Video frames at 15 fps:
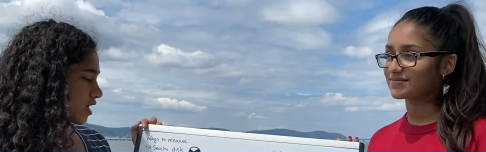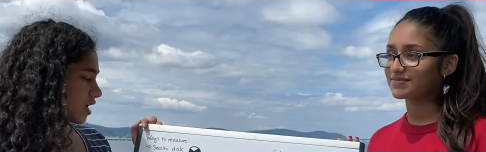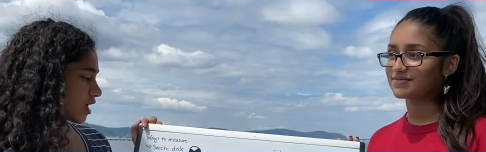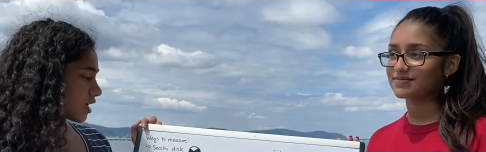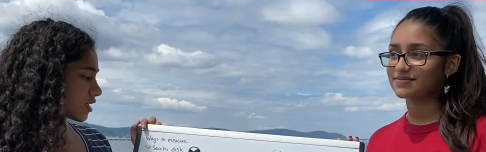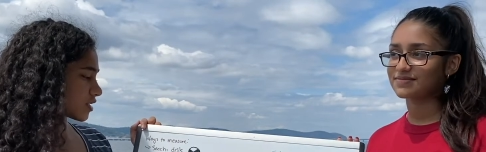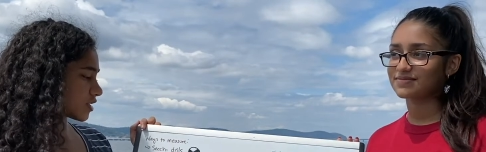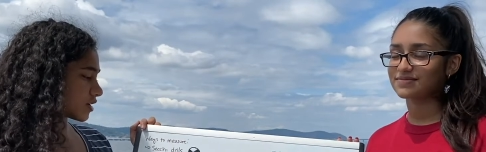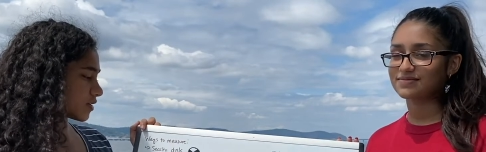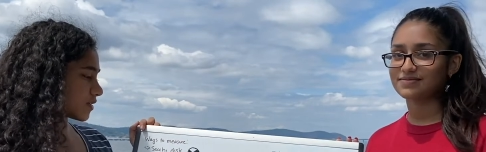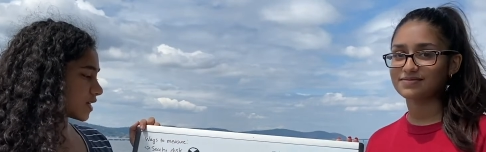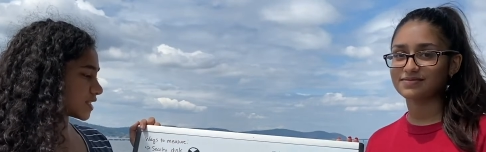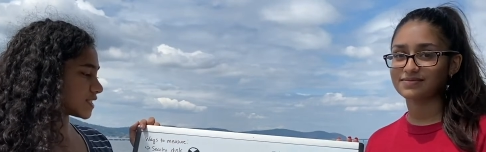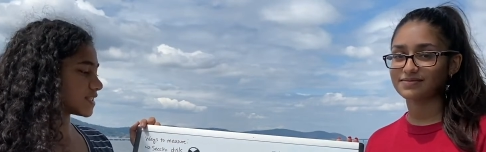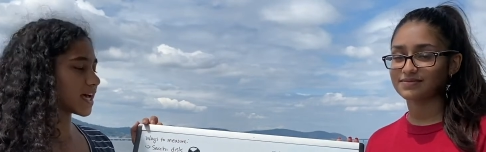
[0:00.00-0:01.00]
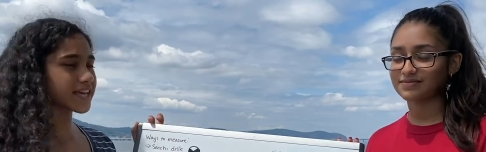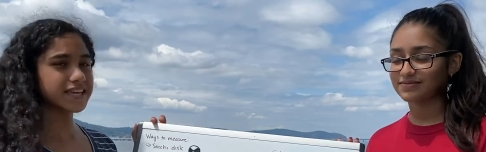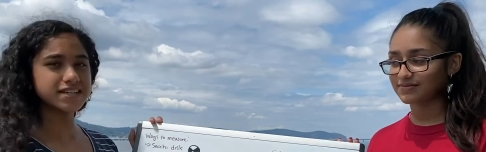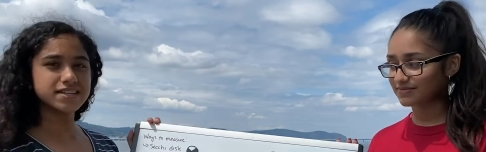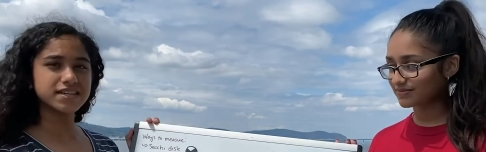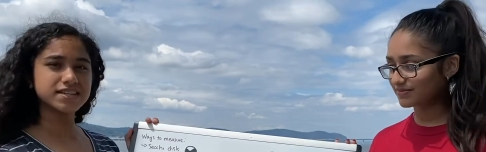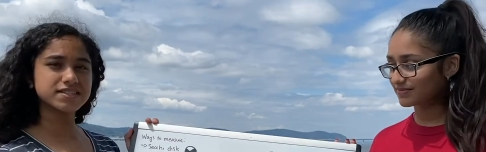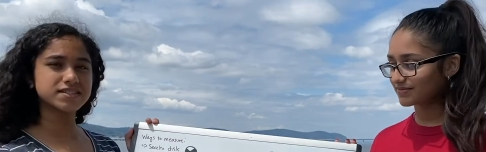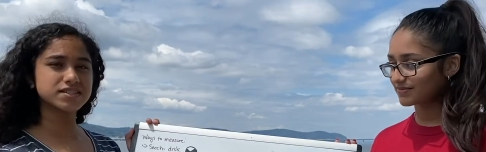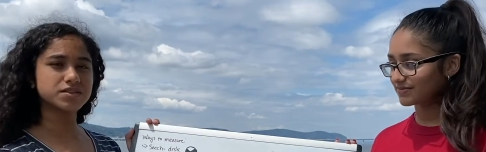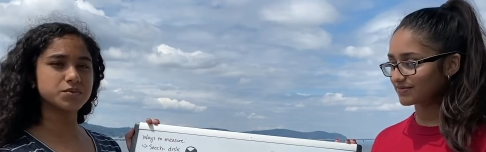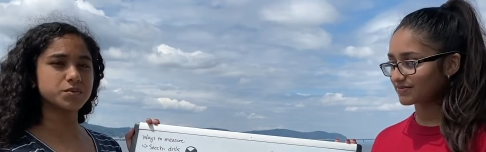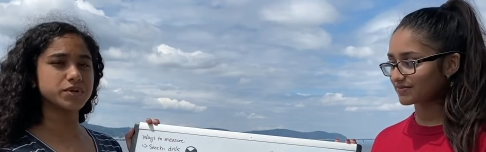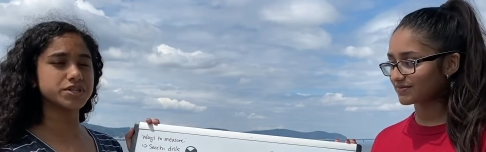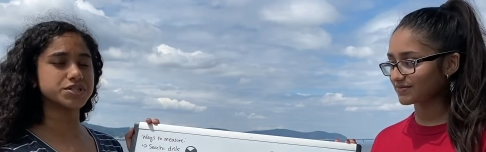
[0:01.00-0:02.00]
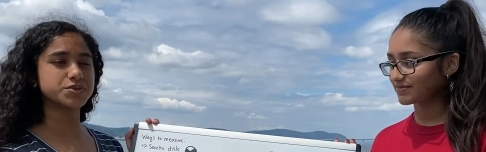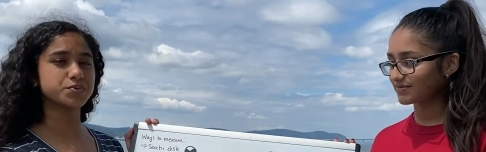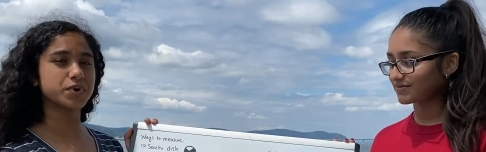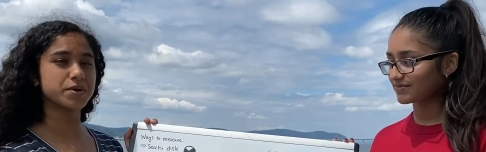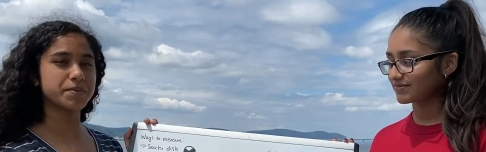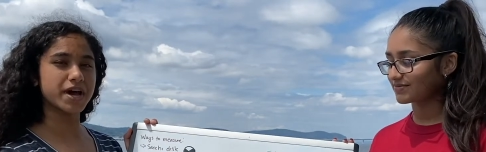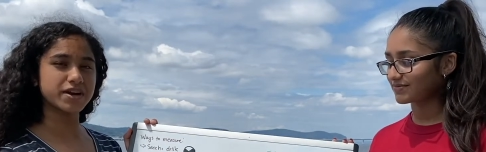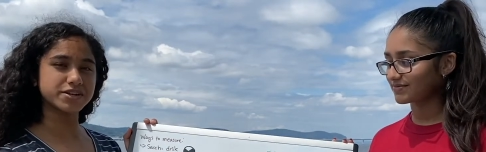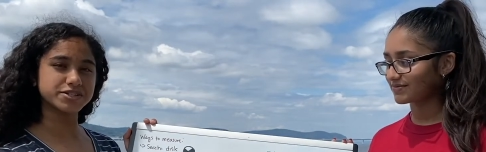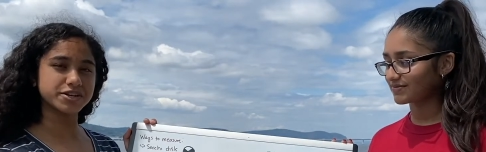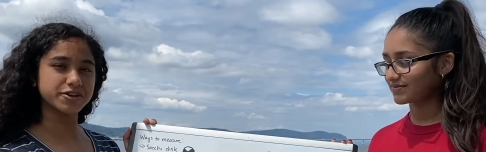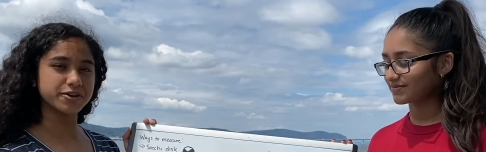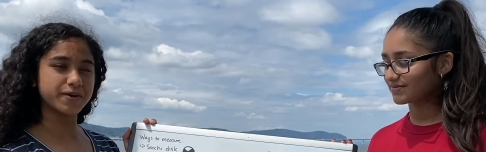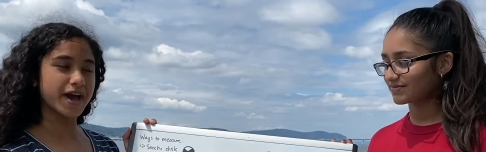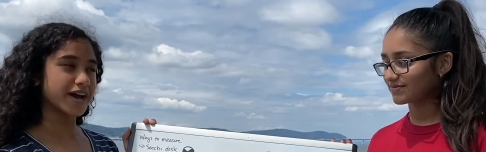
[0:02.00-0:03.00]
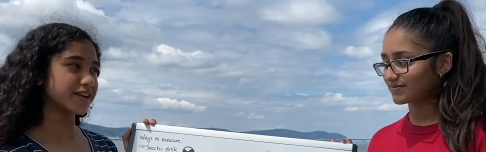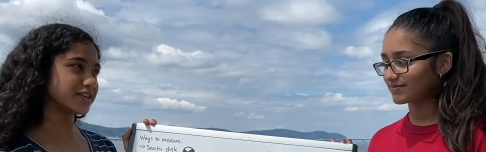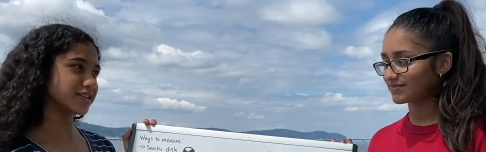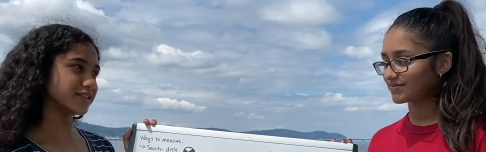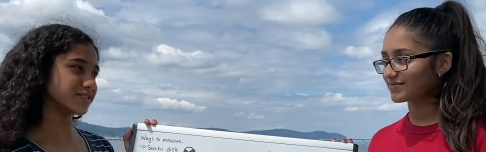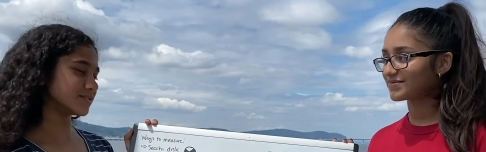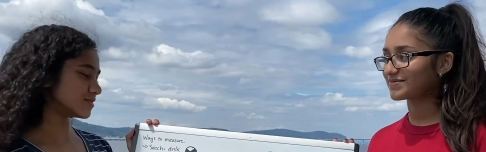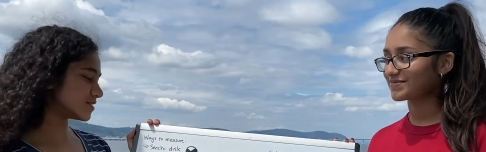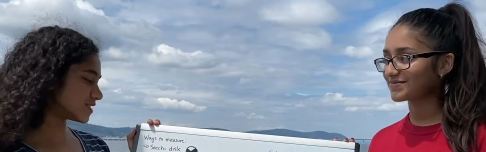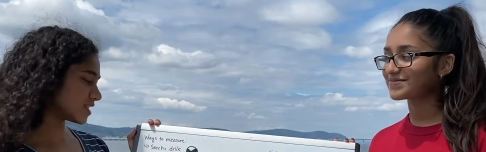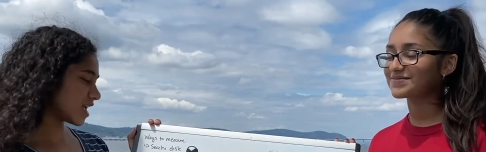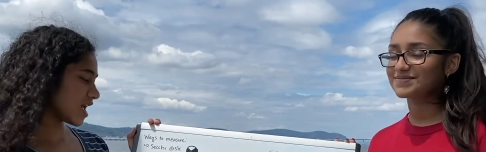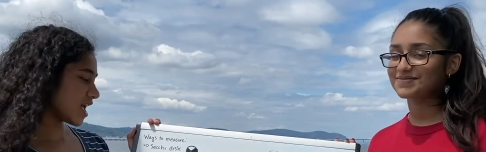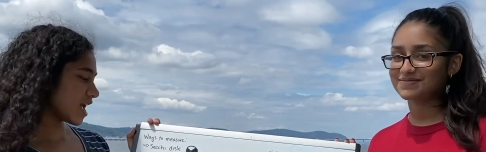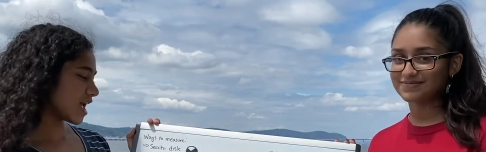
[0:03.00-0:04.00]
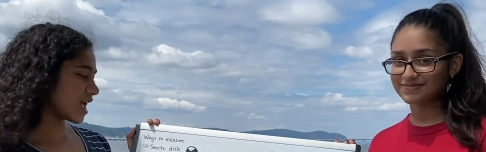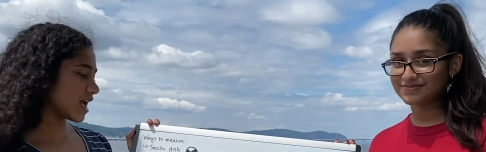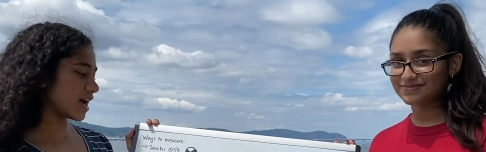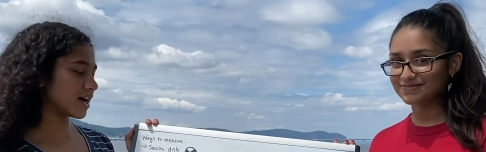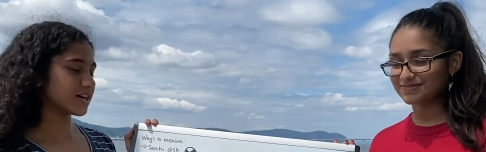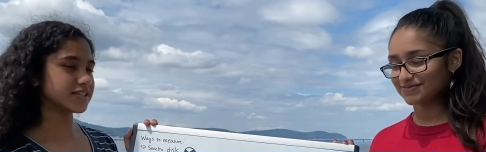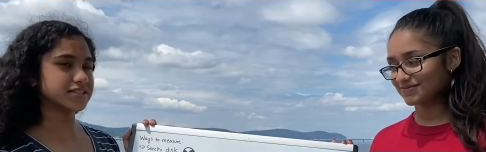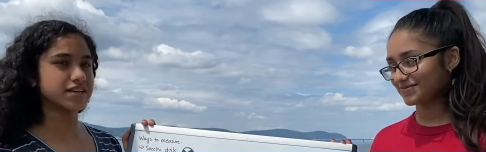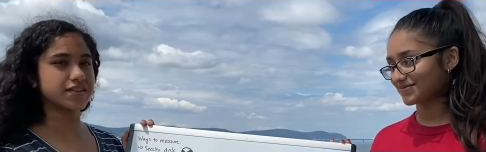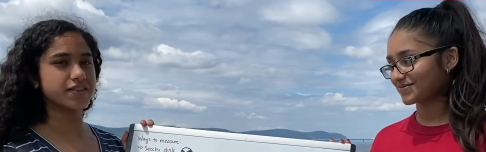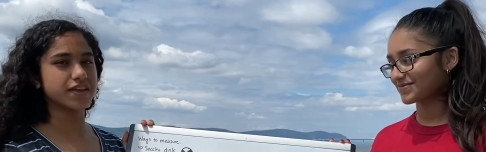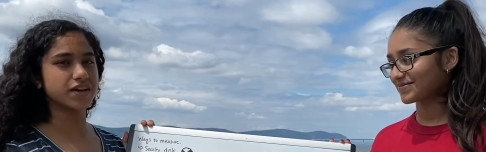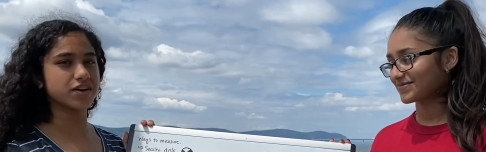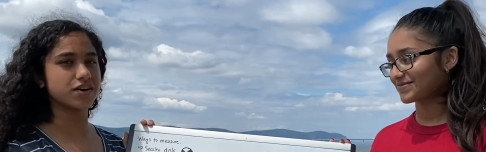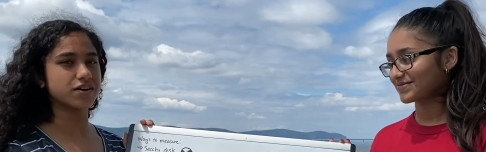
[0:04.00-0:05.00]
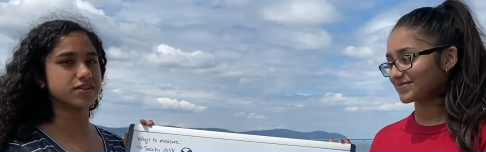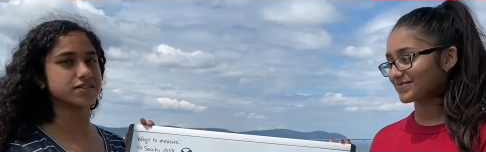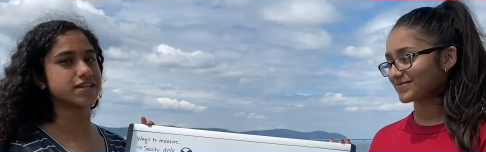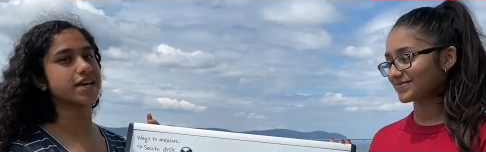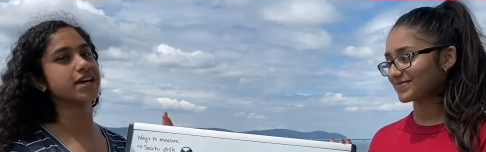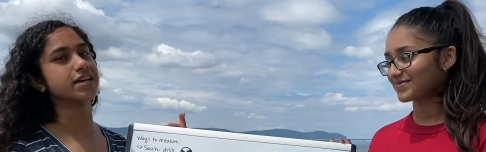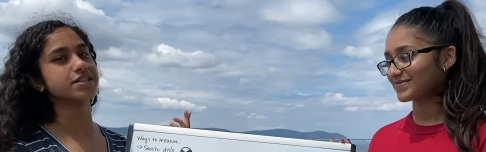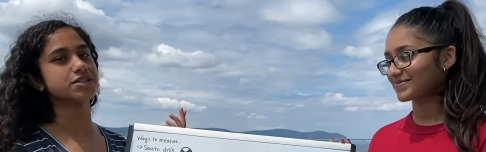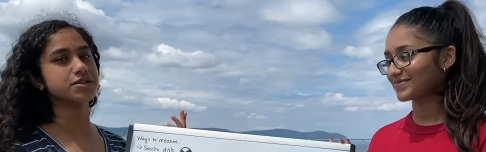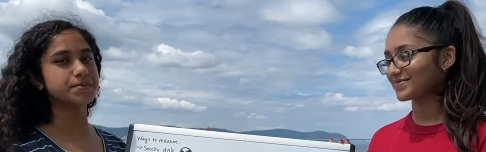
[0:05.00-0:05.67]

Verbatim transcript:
Speaker 1: include a Secchi disc, which we're about to show you how to use, and a thing called a